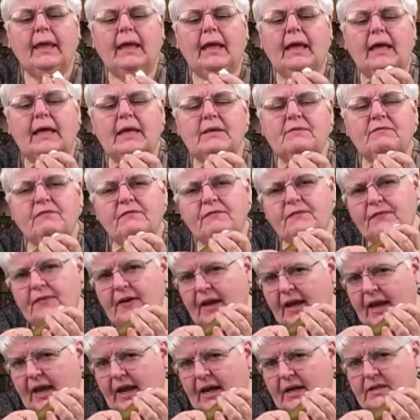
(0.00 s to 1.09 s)
In
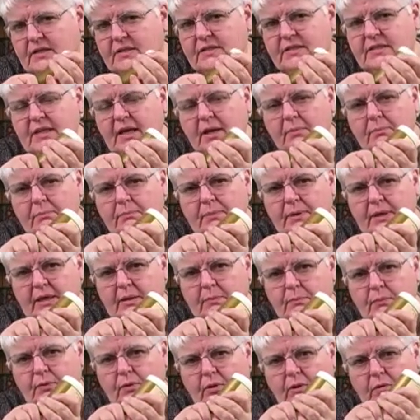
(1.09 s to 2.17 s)
fact, some
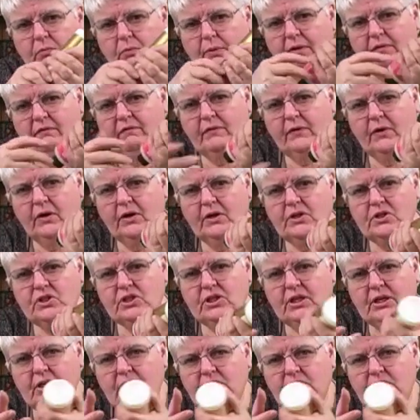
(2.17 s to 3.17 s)
people, when varnishing